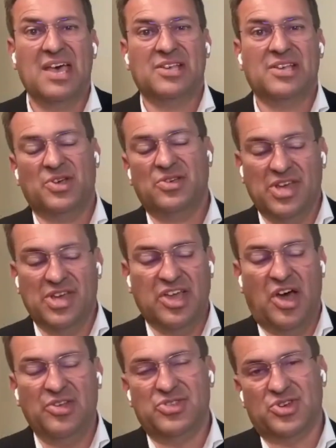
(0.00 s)
So you can
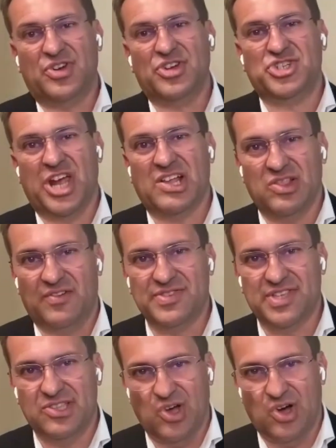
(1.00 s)
go to
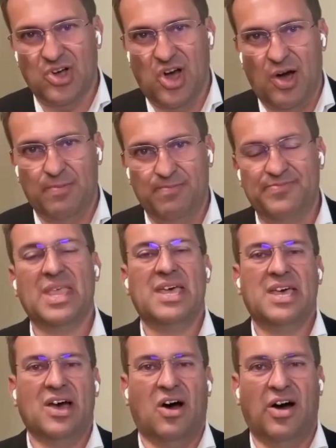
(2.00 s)
chrisjankulovski.com
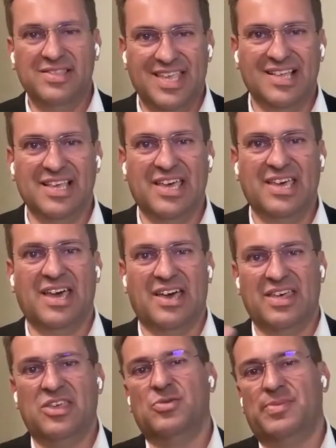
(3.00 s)
ideally, and
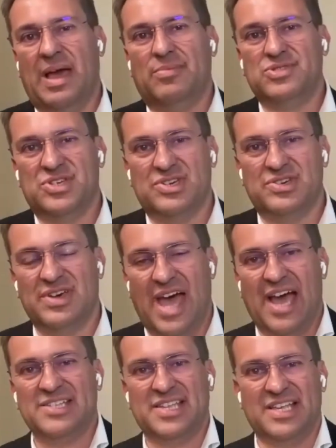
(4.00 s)
then you'll be able to
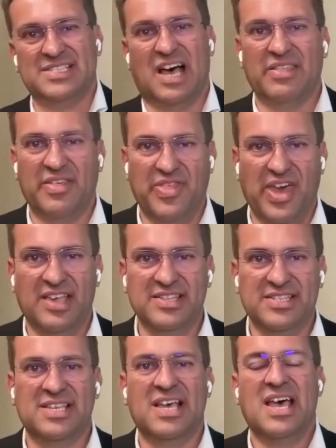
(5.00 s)
access other
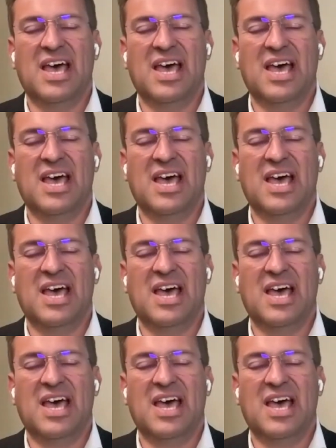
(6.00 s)
things.